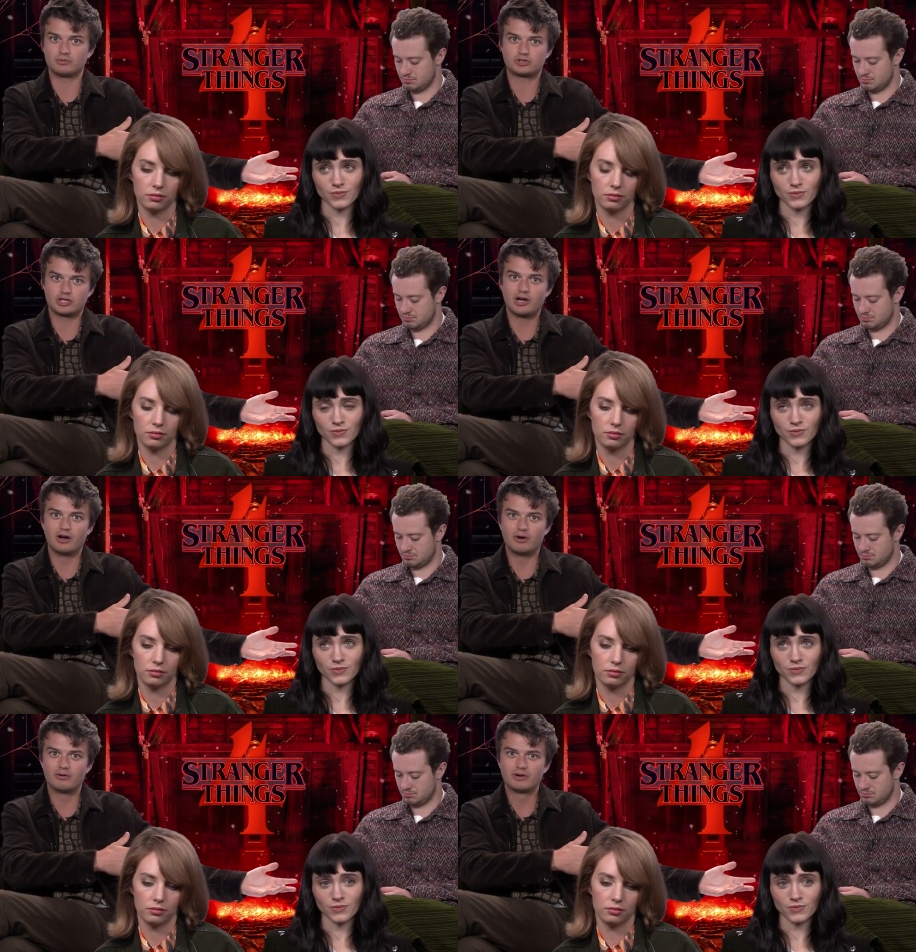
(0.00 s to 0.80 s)
Speaker 1: with
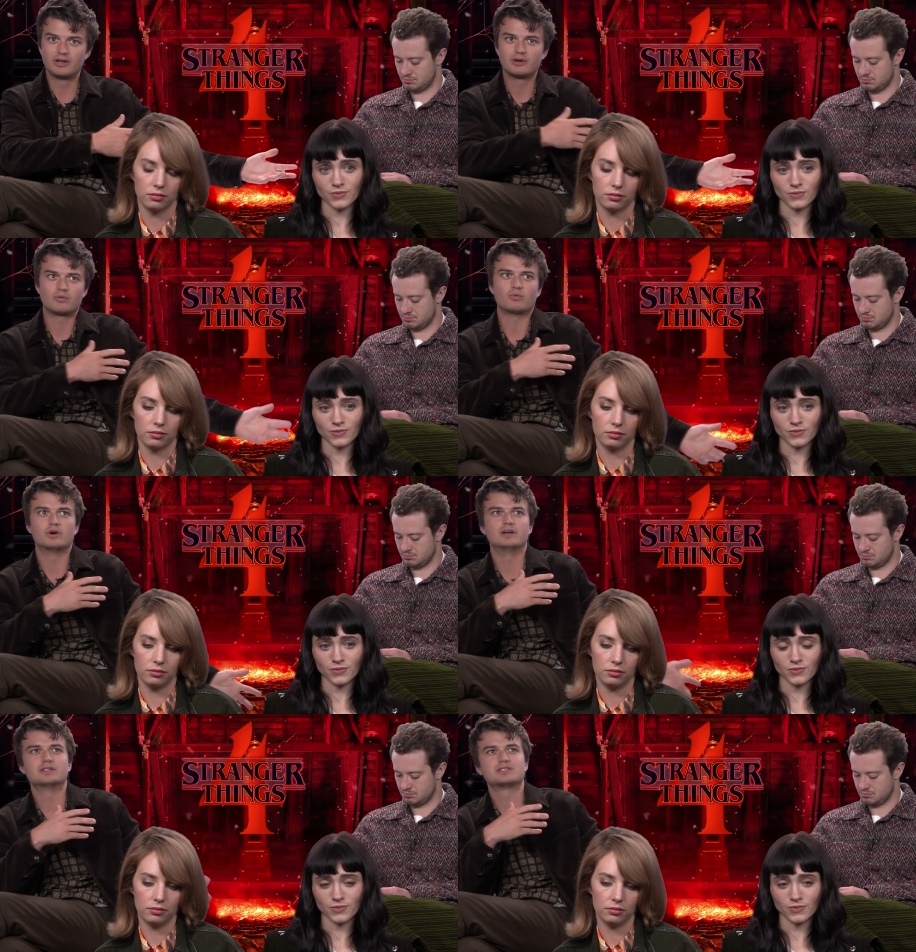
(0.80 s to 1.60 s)
Joe
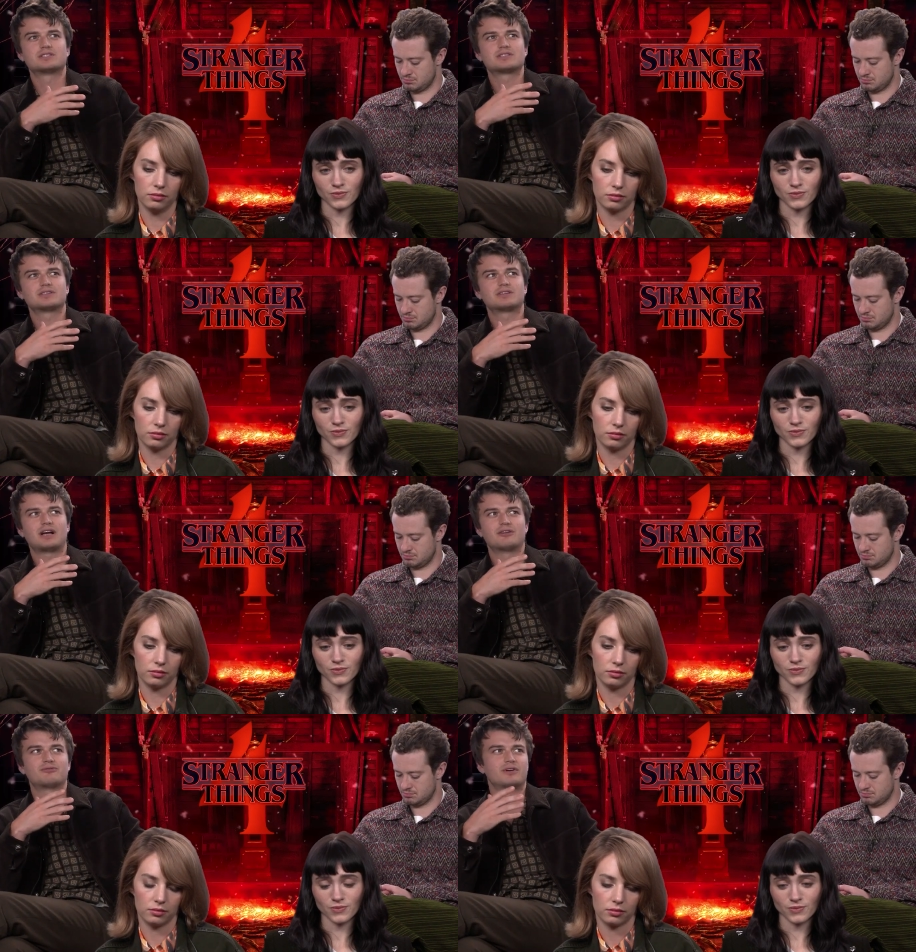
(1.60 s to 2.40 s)
was
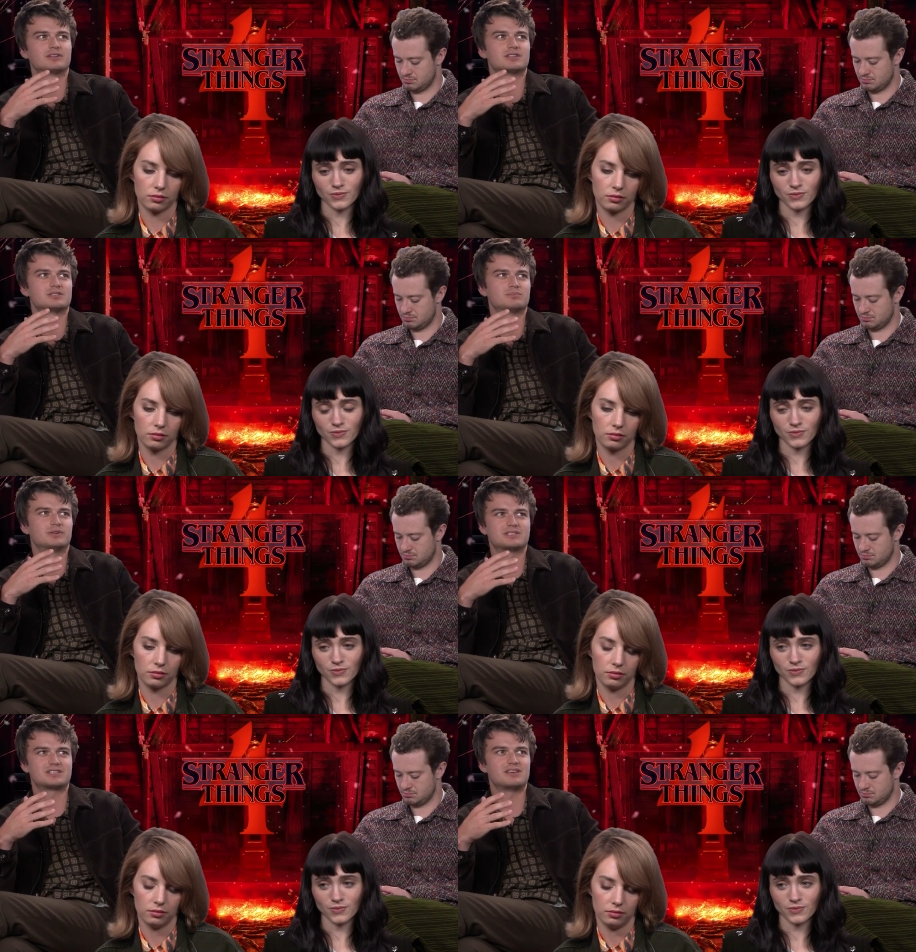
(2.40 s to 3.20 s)
kind of fun because
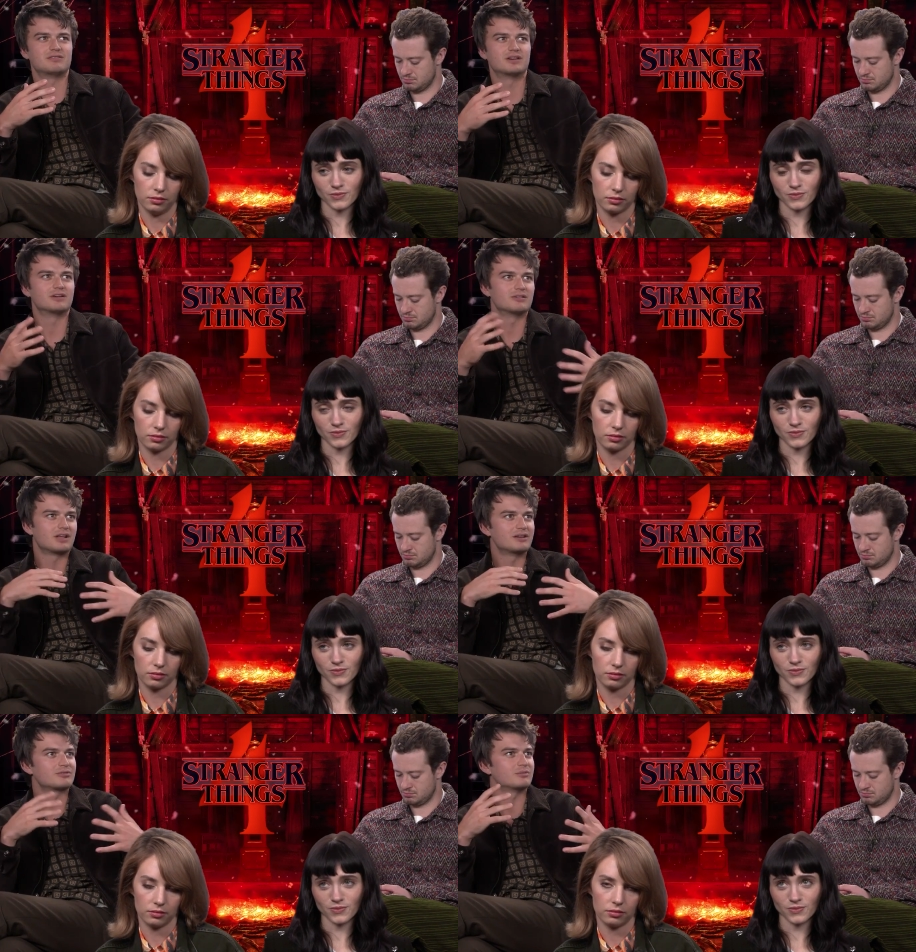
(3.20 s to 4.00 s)
it put Steve in a new
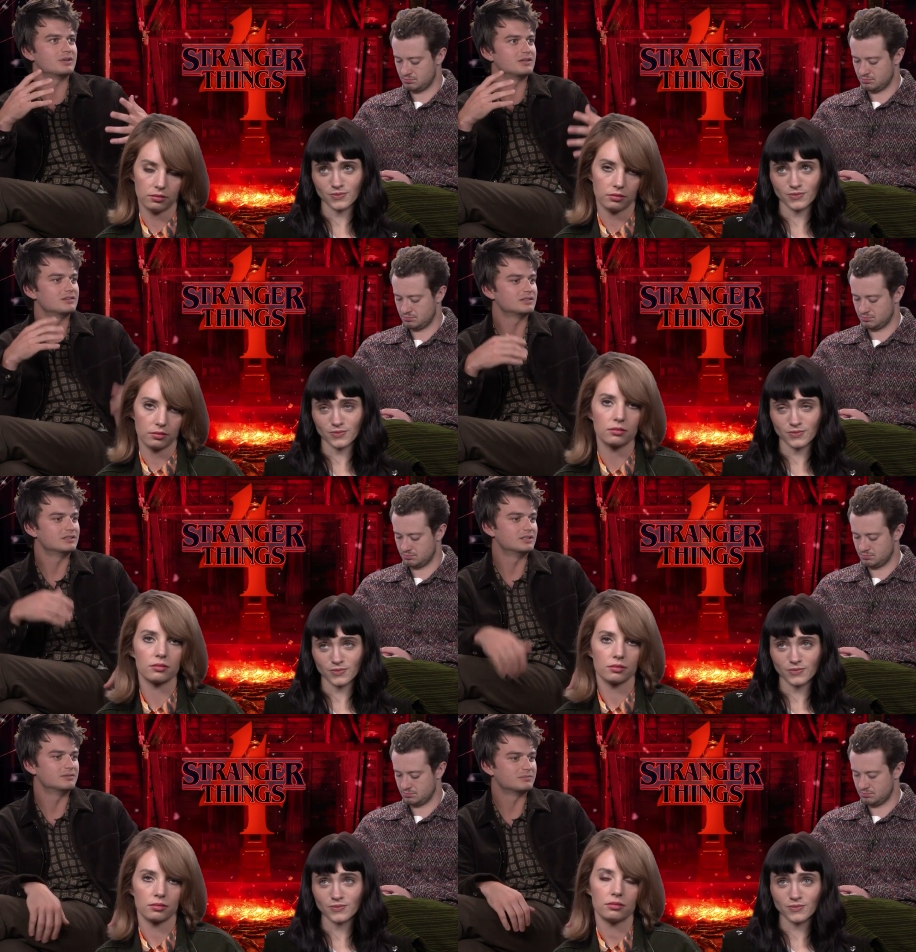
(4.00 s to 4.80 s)
light for me.
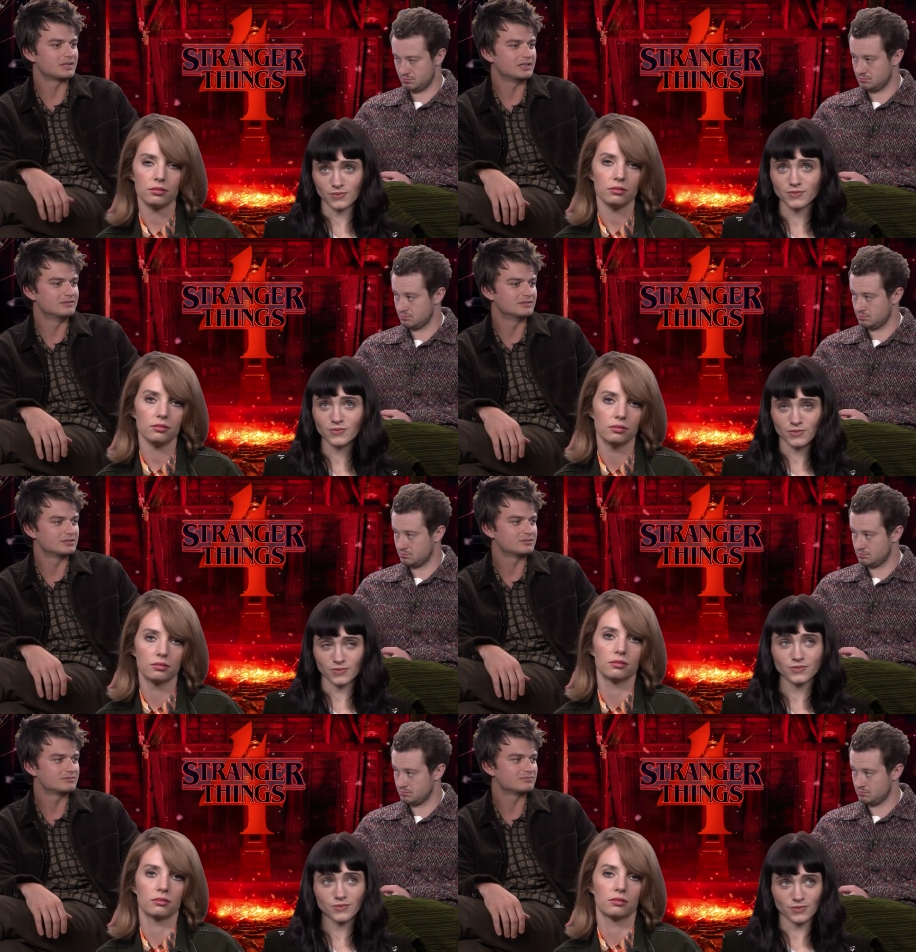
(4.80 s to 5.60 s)
Um,
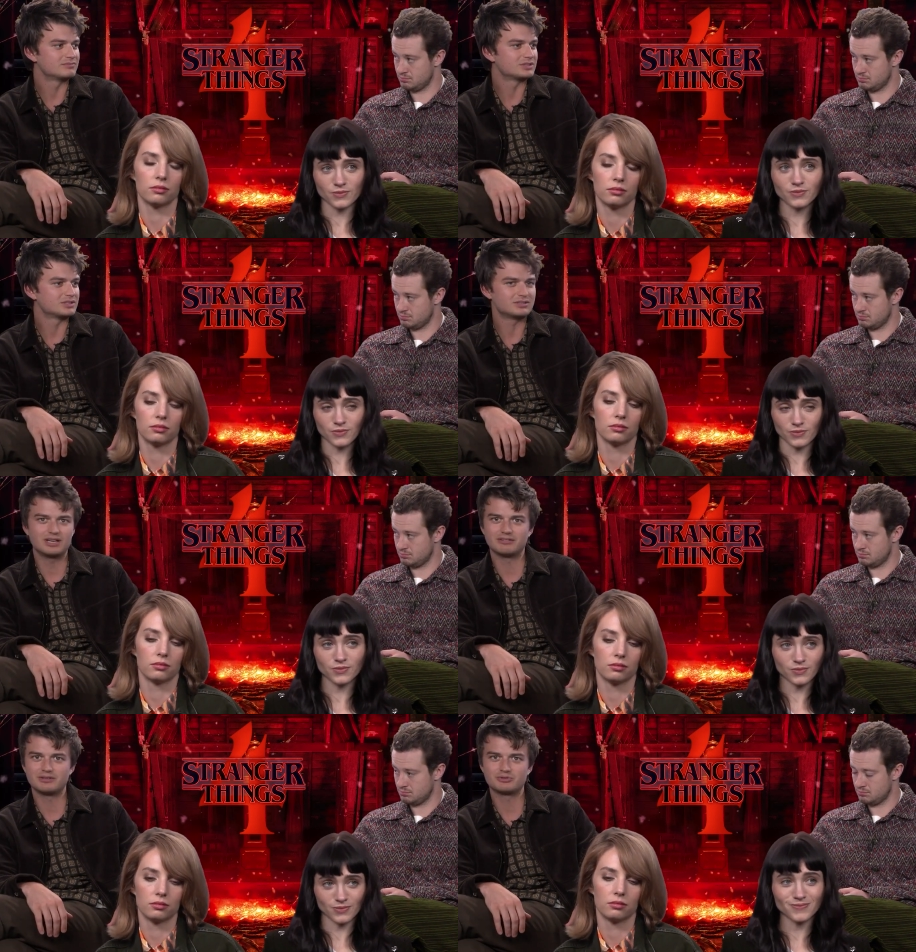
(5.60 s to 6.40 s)
and so
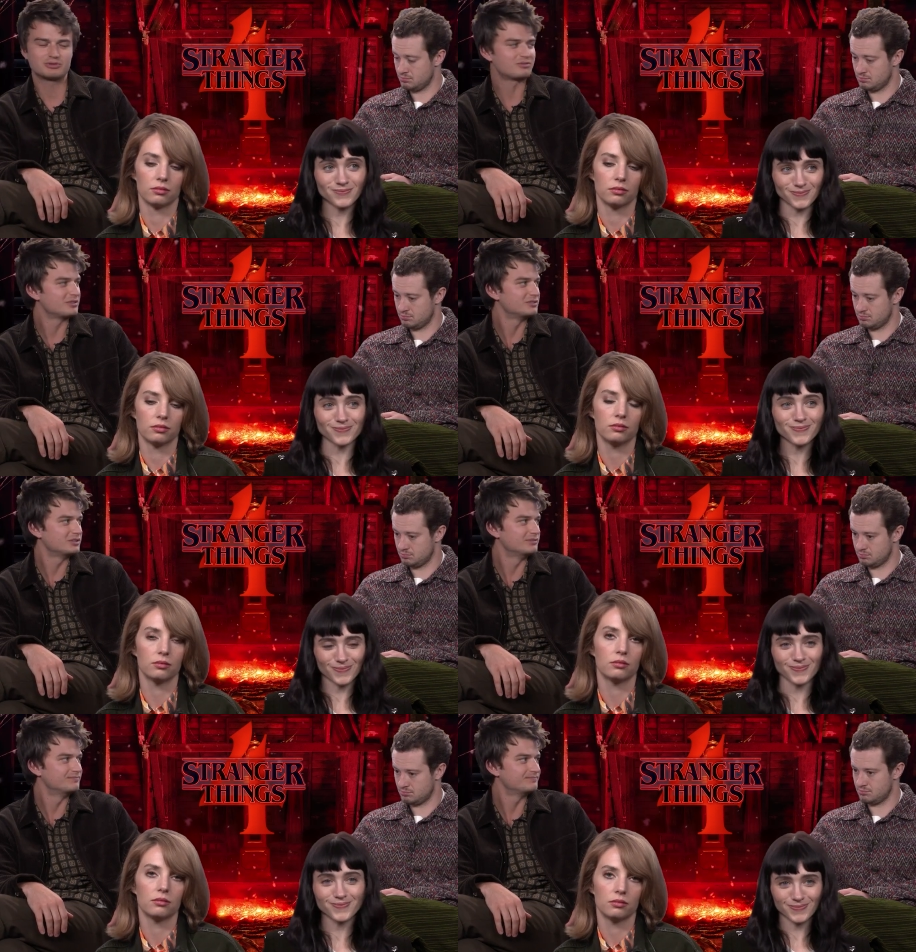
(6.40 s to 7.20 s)
yeah, that was really fun too.